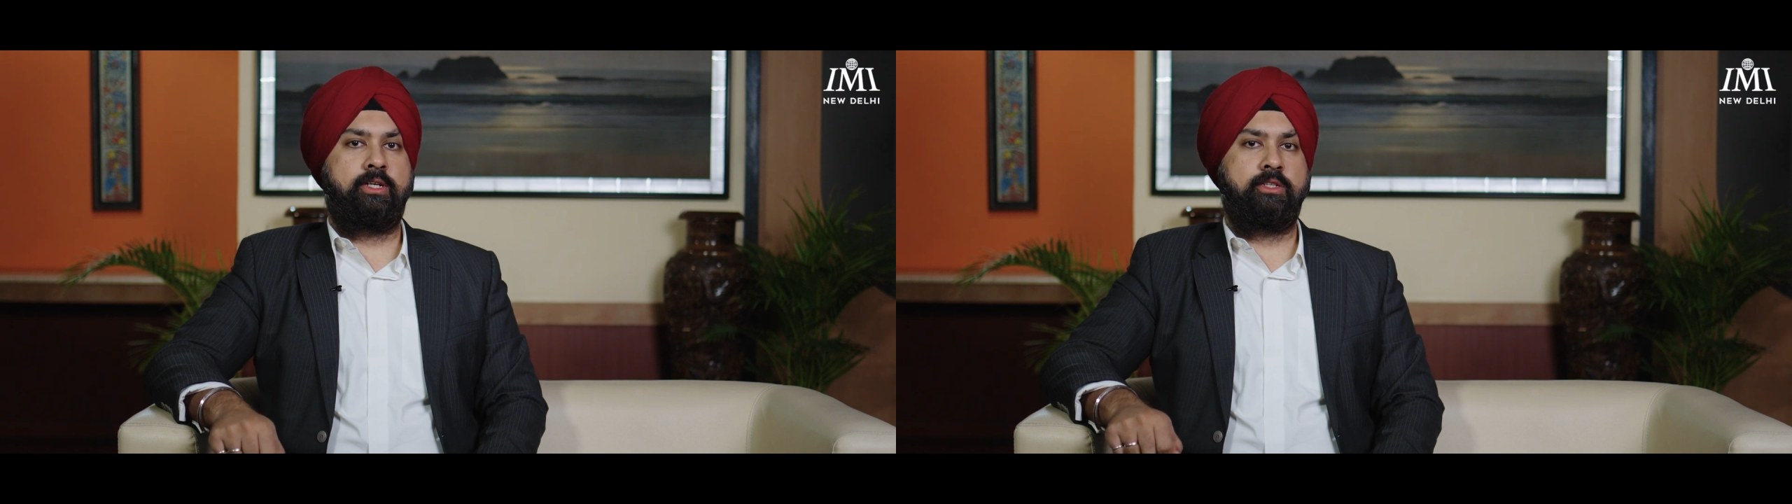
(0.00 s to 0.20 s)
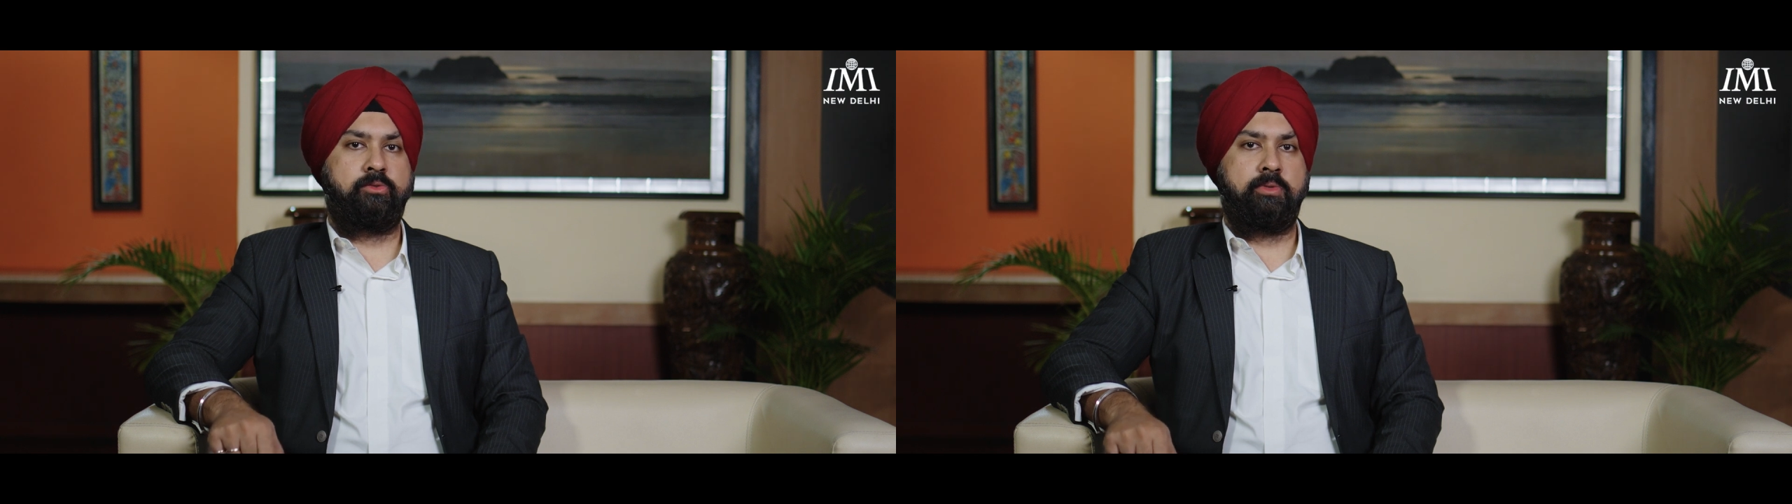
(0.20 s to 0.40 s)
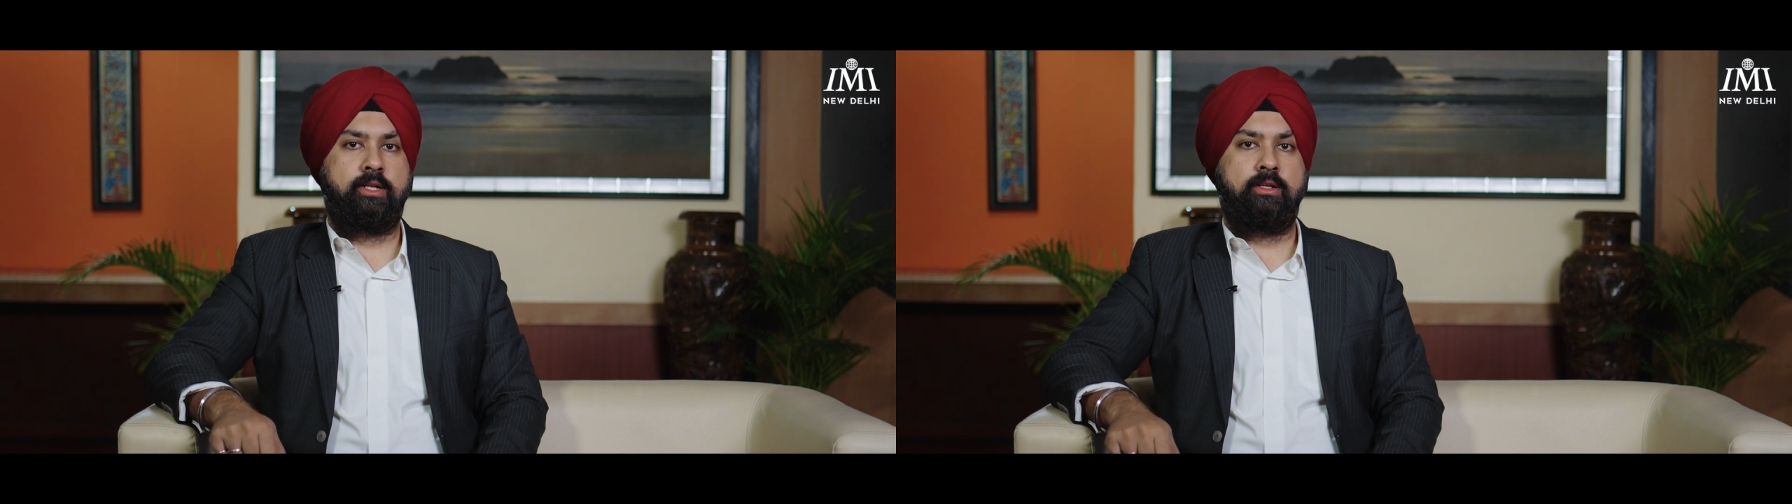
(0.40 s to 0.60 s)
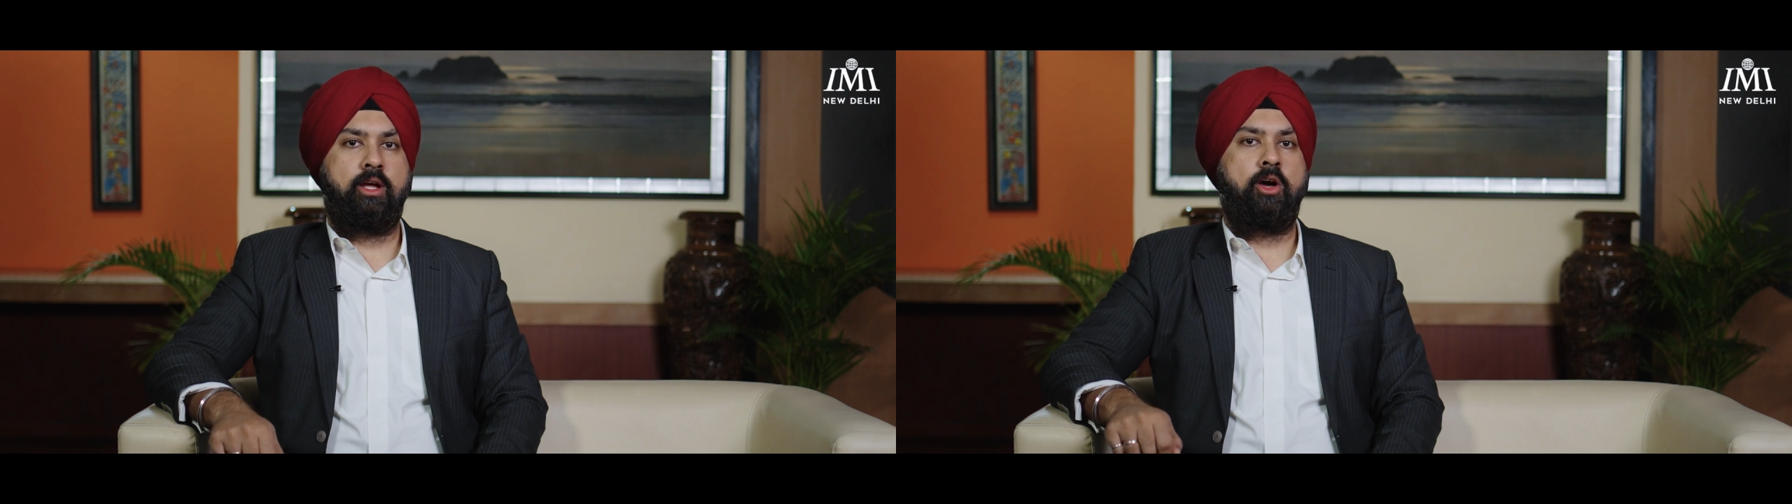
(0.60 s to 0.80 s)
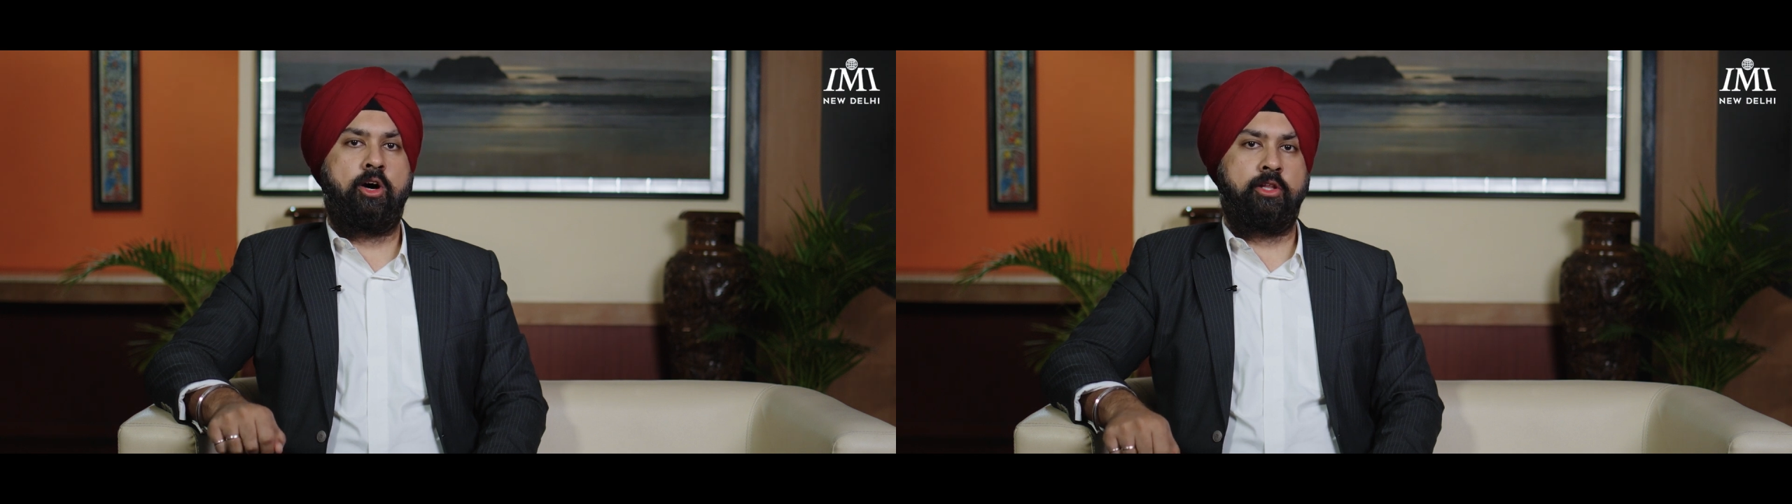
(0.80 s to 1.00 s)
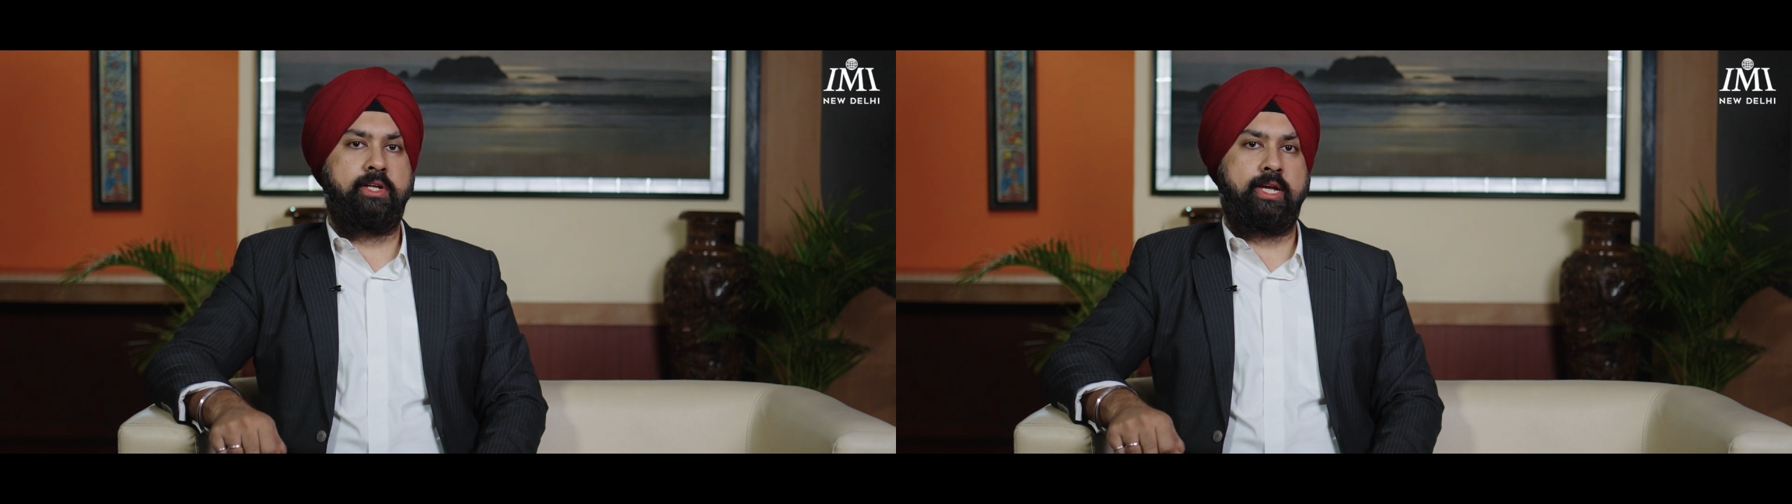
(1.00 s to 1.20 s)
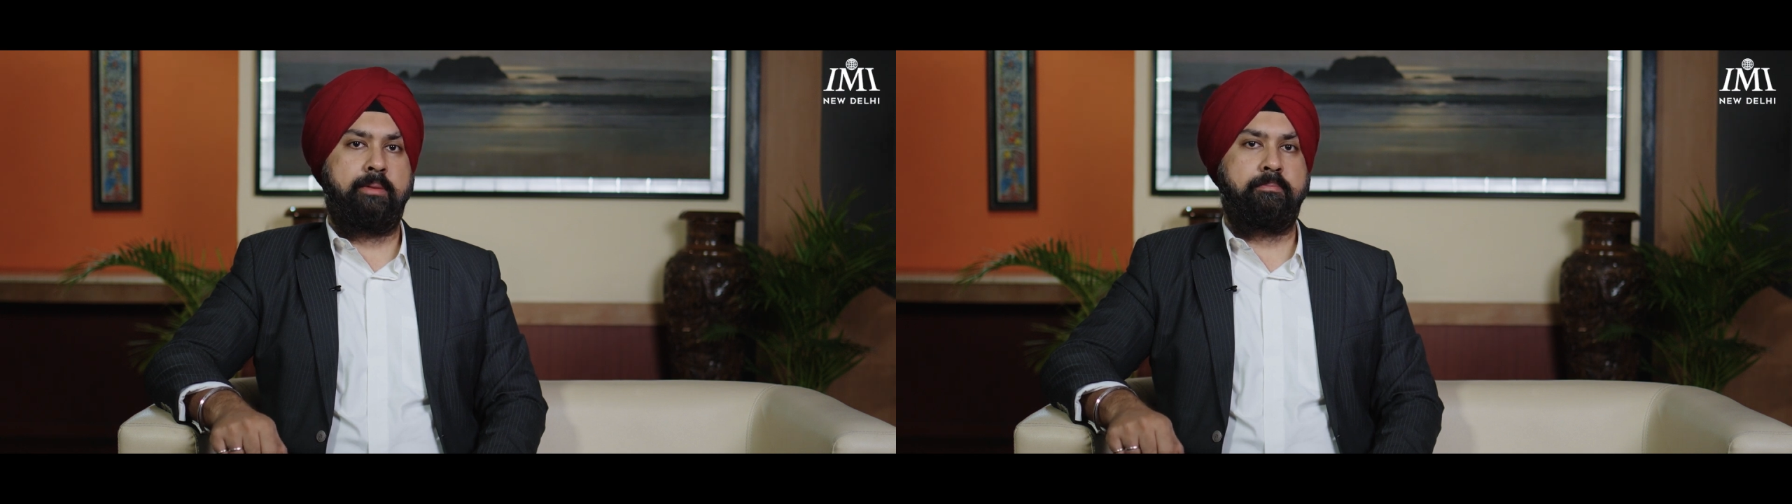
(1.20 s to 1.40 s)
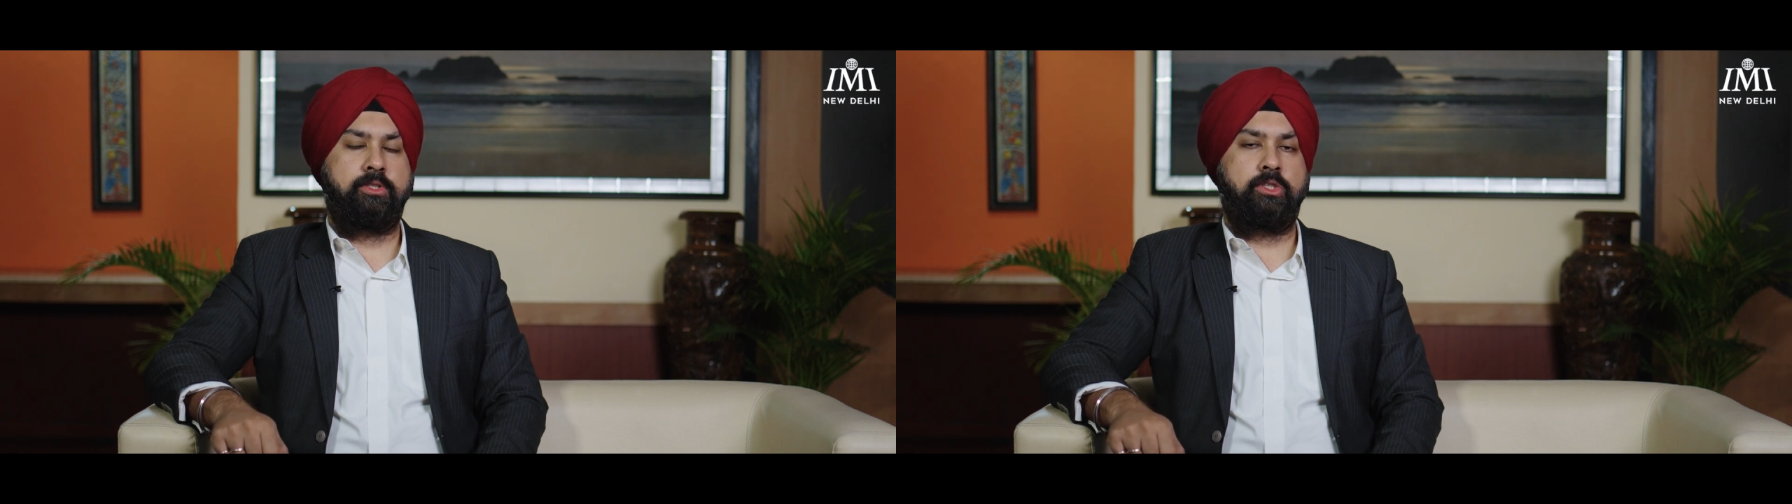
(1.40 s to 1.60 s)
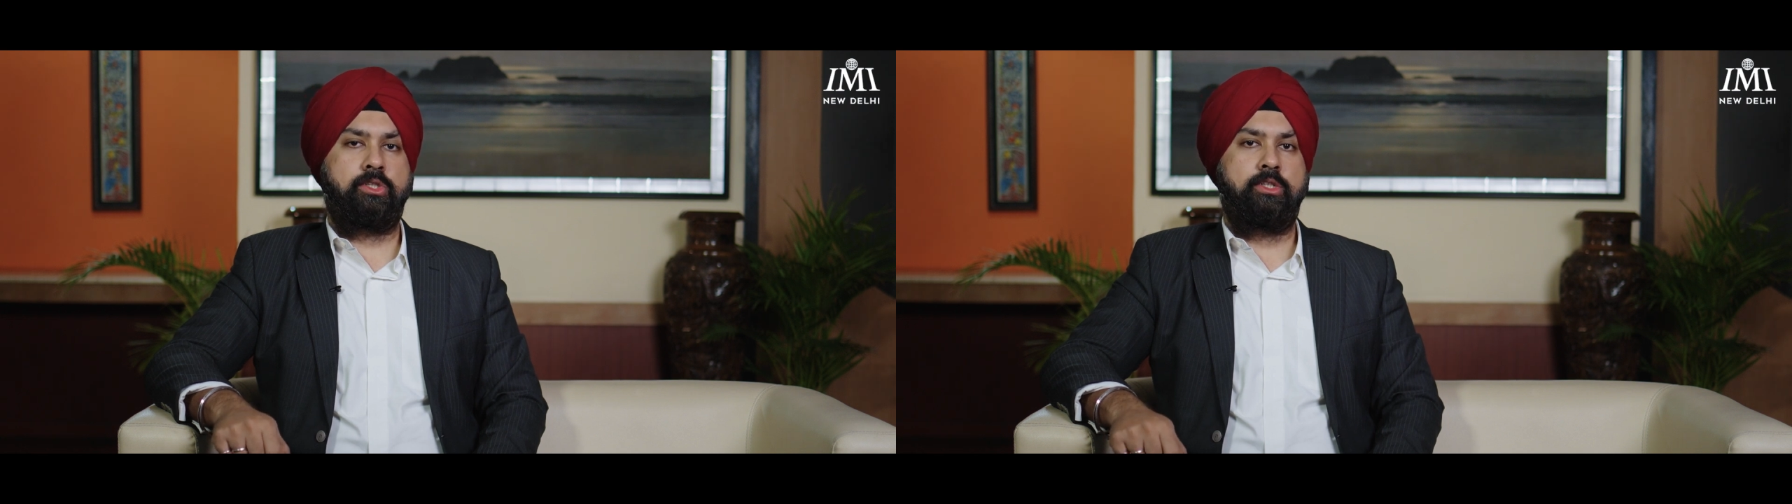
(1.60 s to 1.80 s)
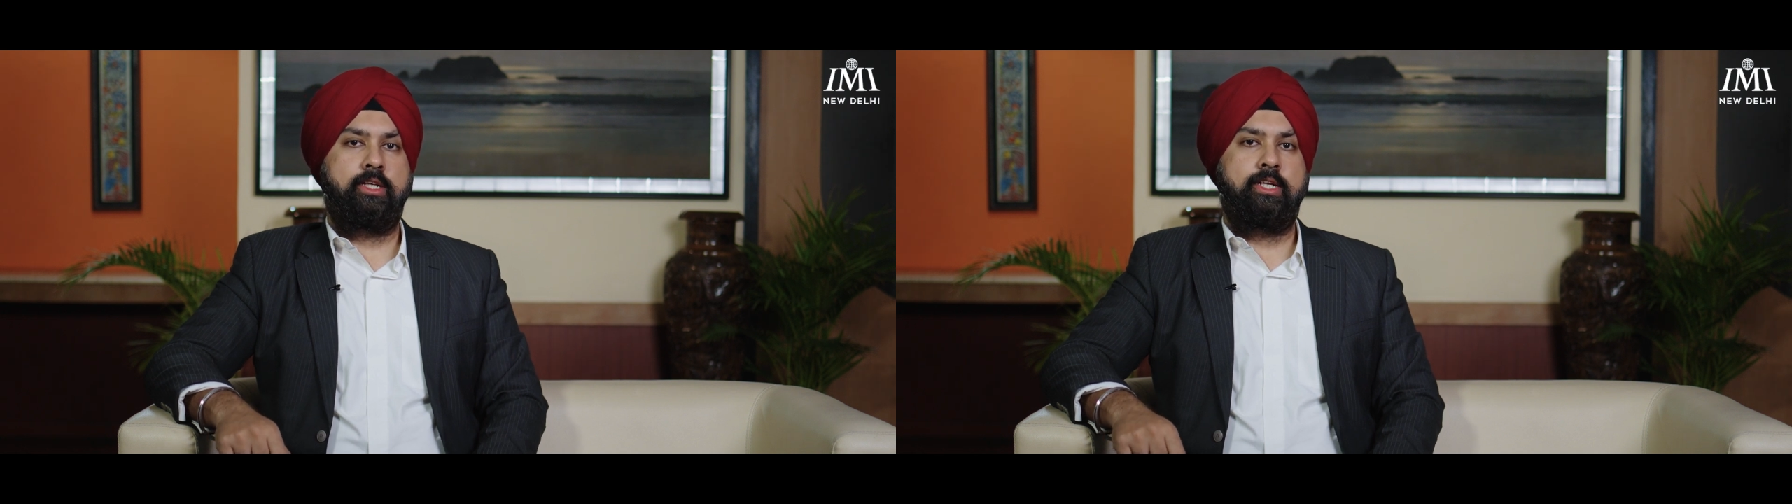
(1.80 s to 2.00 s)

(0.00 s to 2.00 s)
it as well on the campus.